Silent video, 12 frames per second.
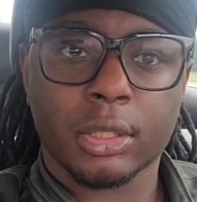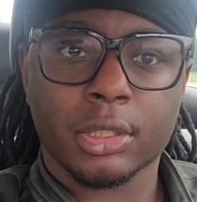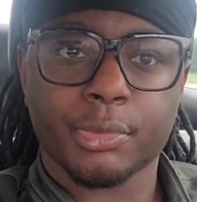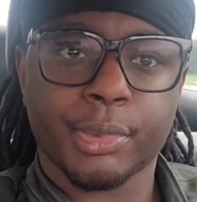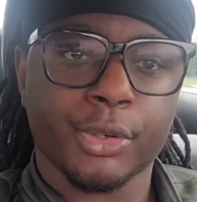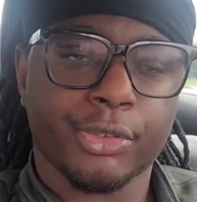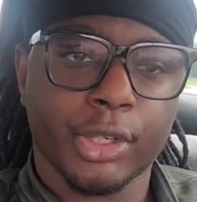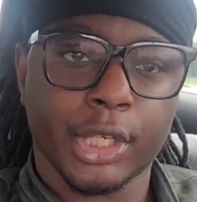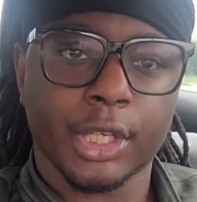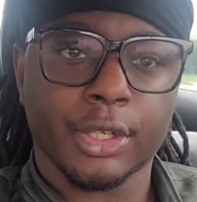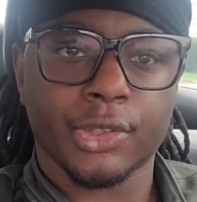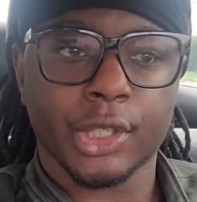to post
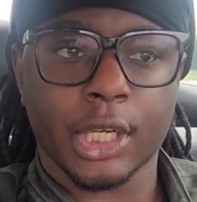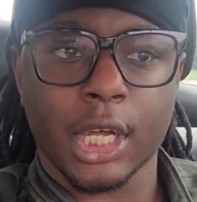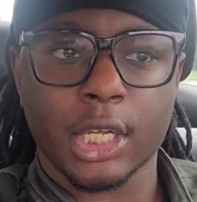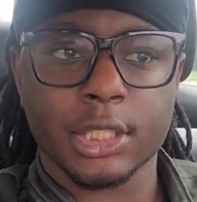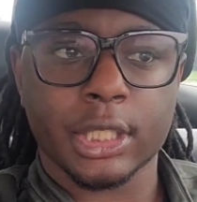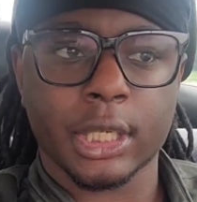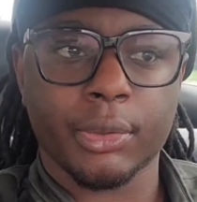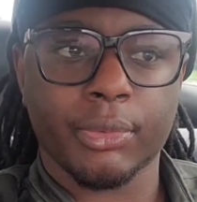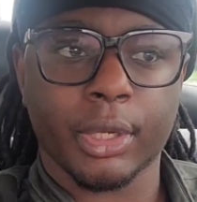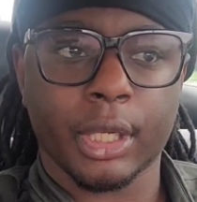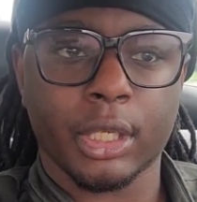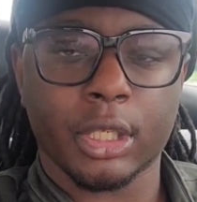videos and content
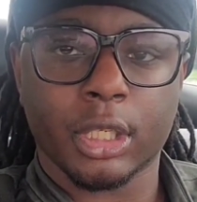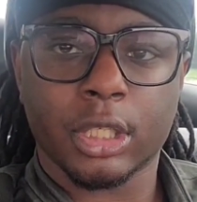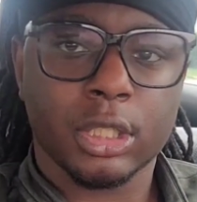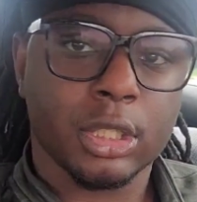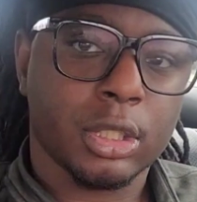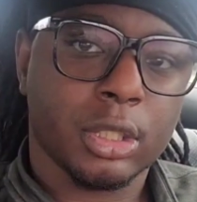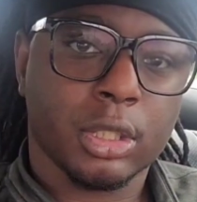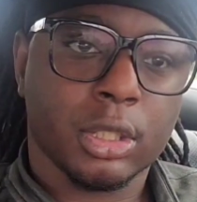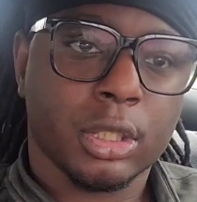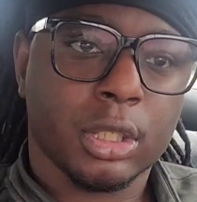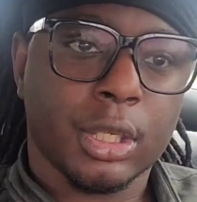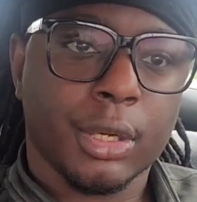when
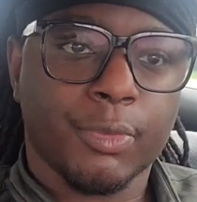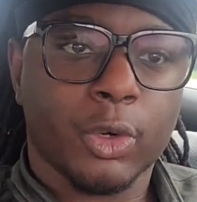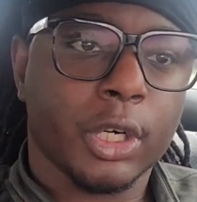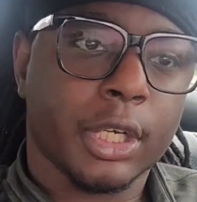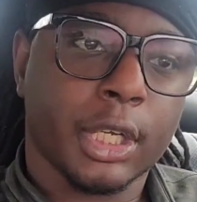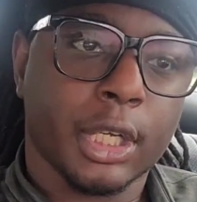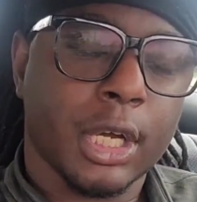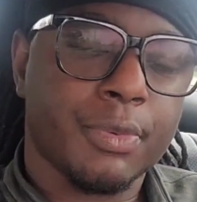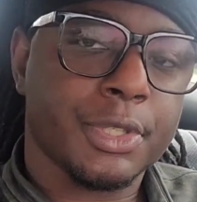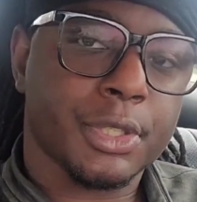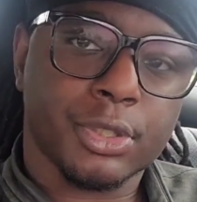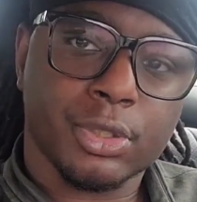I'm working. I
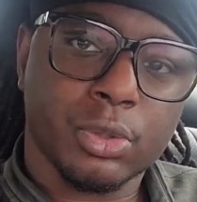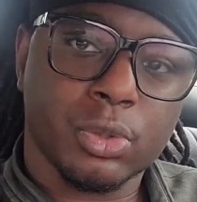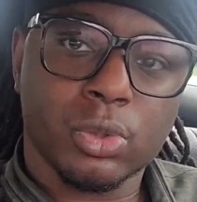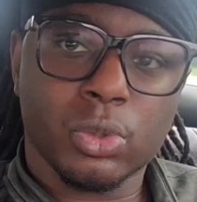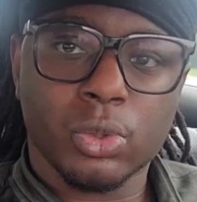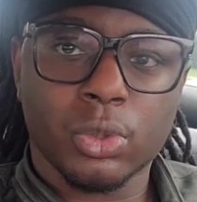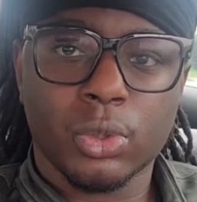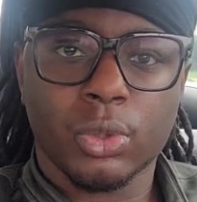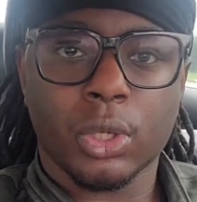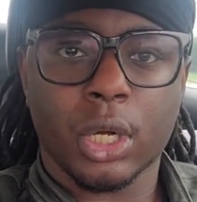was in school.